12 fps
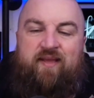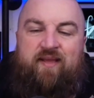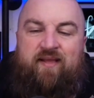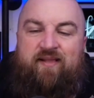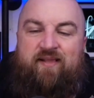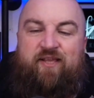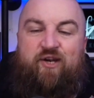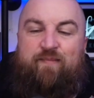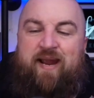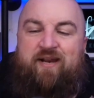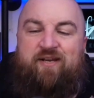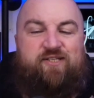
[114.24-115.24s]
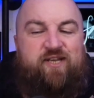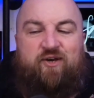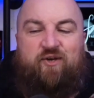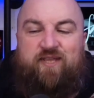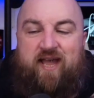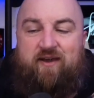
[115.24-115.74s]
Little Bear
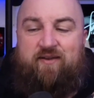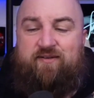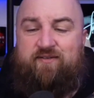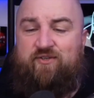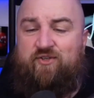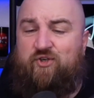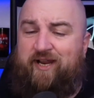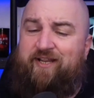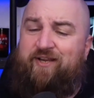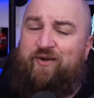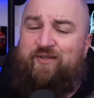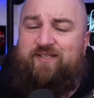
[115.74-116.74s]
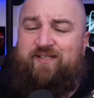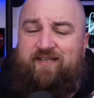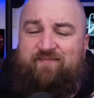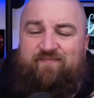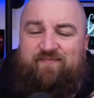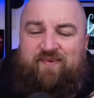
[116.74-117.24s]
snuggled down and tried to go to
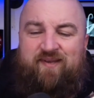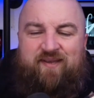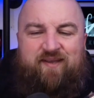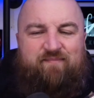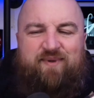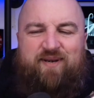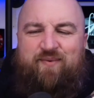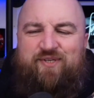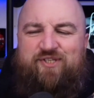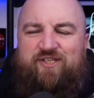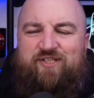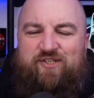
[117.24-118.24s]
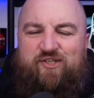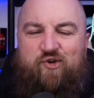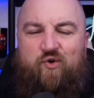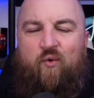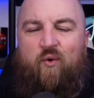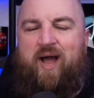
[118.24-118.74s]
sleep, but it was just too
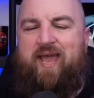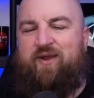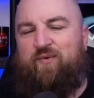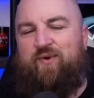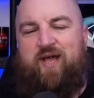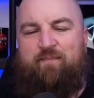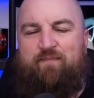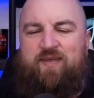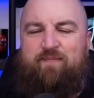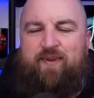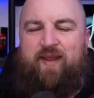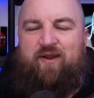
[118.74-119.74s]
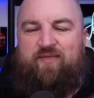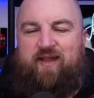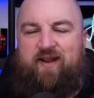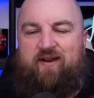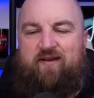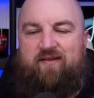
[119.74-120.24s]
quiet without Big Bear
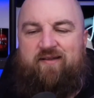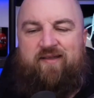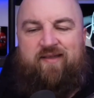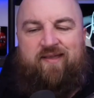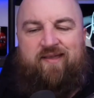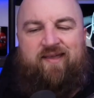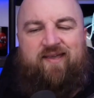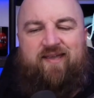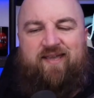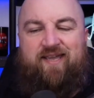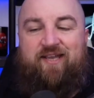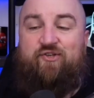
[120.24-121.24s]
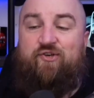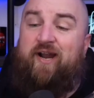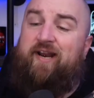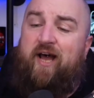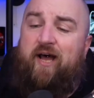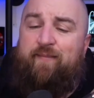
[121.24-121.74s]
there. He tried
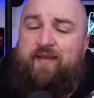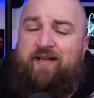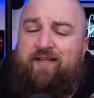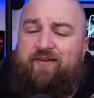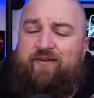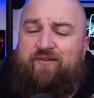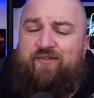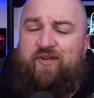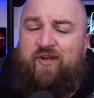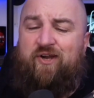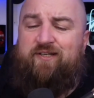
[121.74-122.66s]
humming a little song to